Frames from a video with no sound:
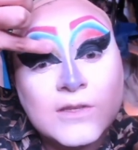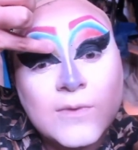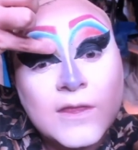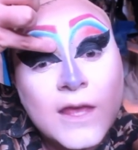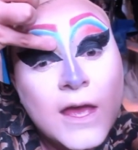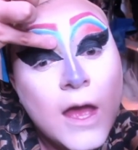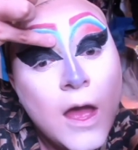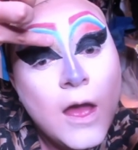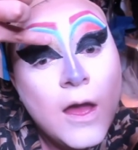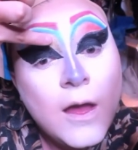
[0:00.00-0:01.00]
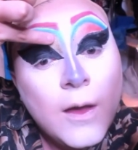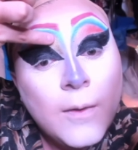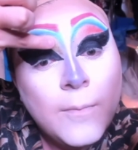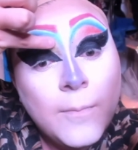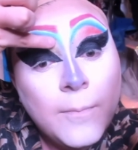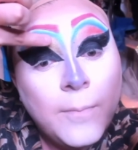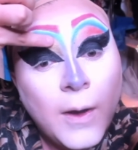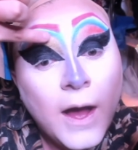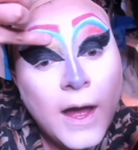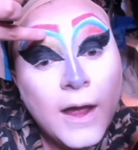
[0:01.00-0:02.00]
with it,
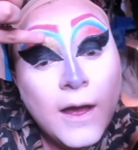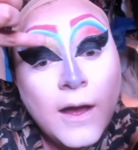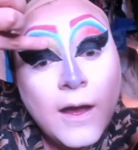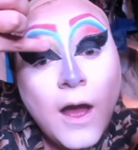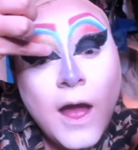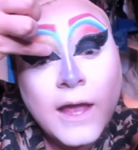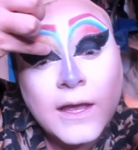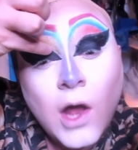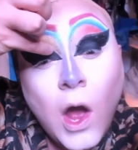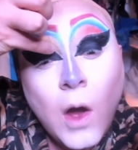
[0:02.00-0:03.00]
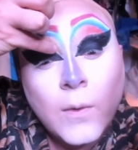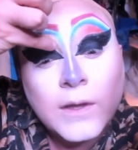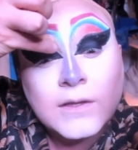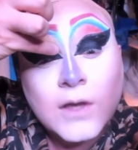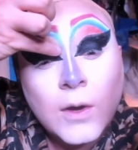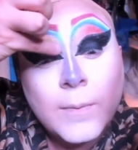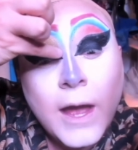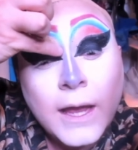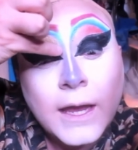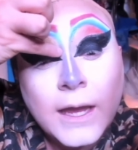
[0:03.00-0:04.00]
but I can always go
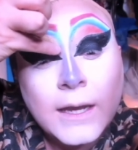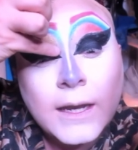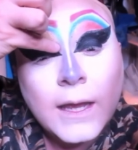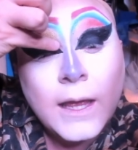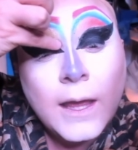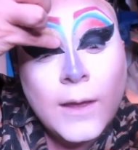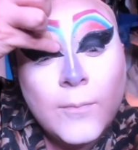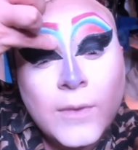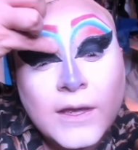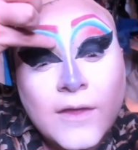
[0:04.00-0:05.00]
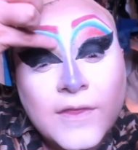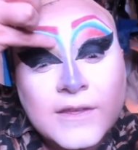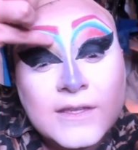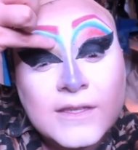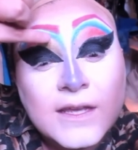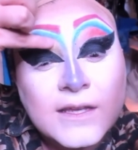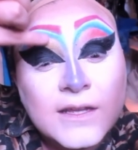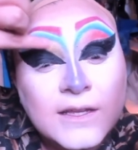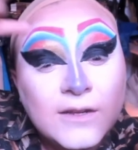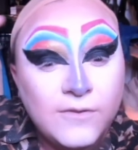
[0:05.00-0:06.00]
back in. But yeah, this is like a
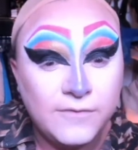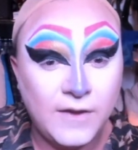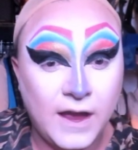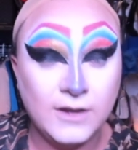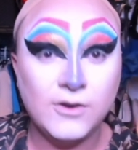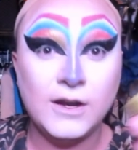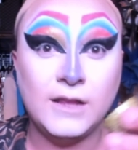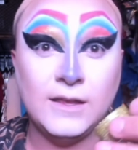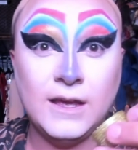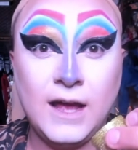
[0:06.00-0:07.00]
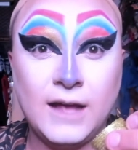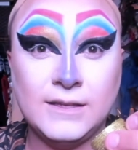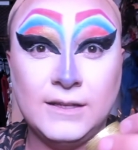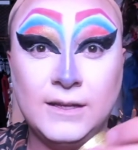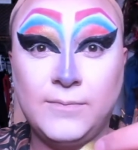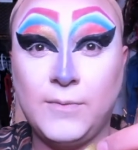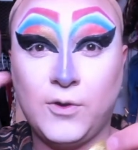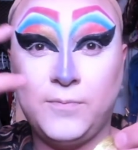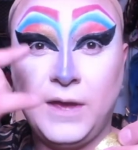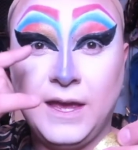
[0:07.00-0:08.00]
little finer, and I think it adds a little bit more
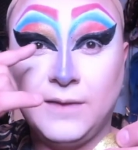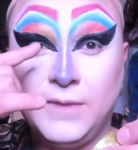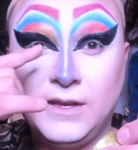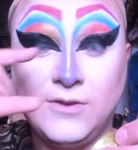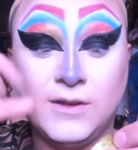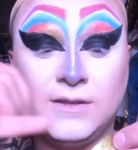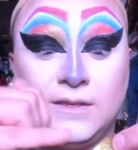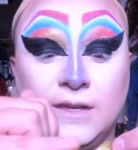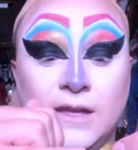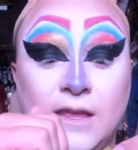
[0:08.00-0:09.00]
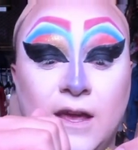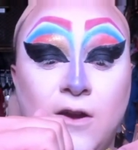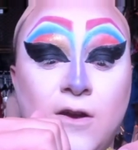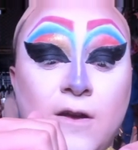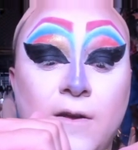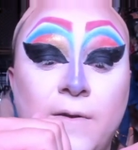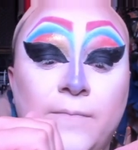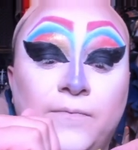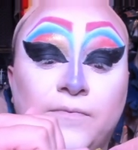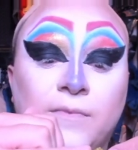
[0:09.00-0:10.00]
pigment, you can see there.
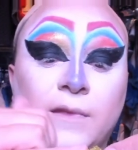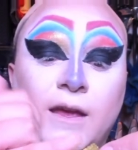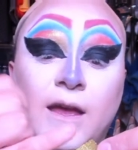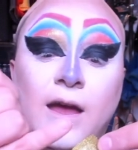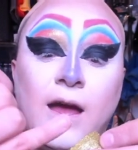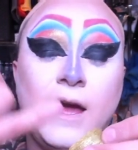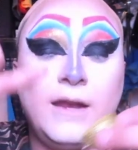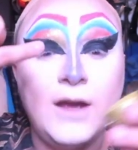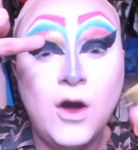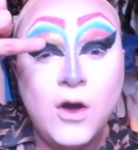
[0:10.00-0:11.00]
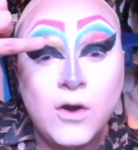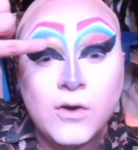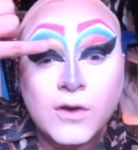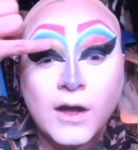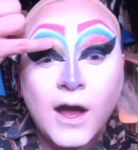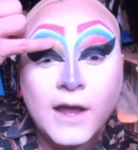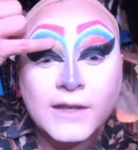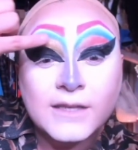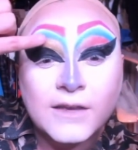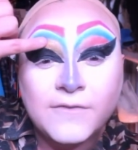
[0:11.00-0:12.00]
And oh god, it's like,